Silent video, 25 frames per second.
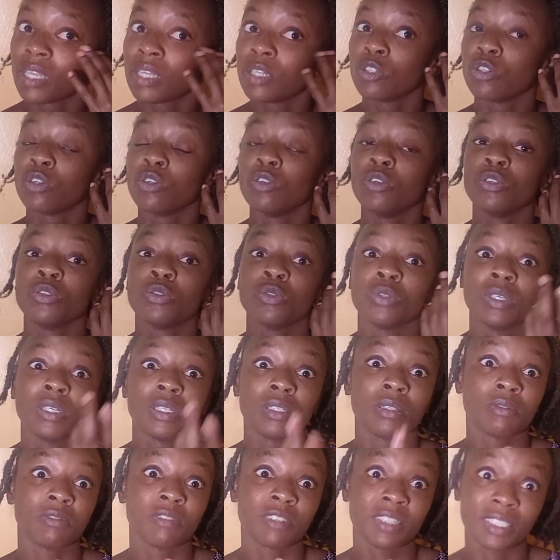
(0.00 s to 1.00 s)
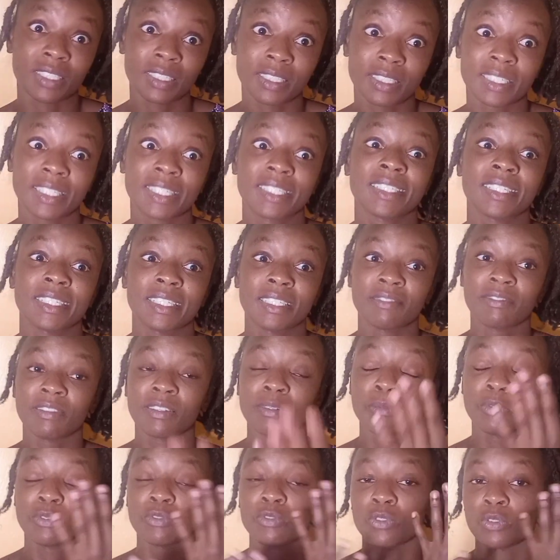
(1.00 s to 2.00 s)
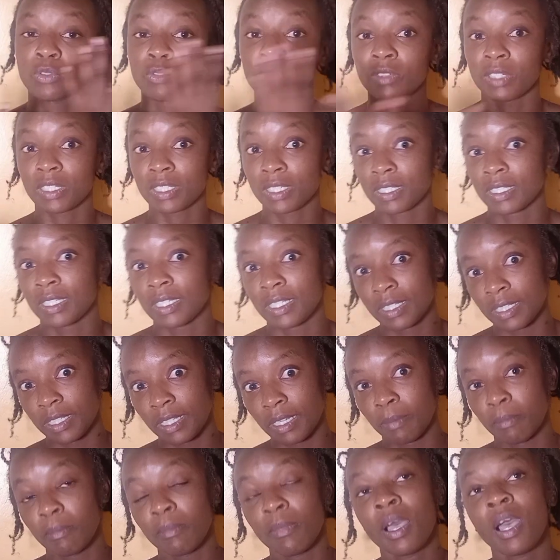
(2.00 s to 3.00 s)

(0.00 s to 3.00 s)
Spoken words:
and you're going to get frustrated even before you frustrate them.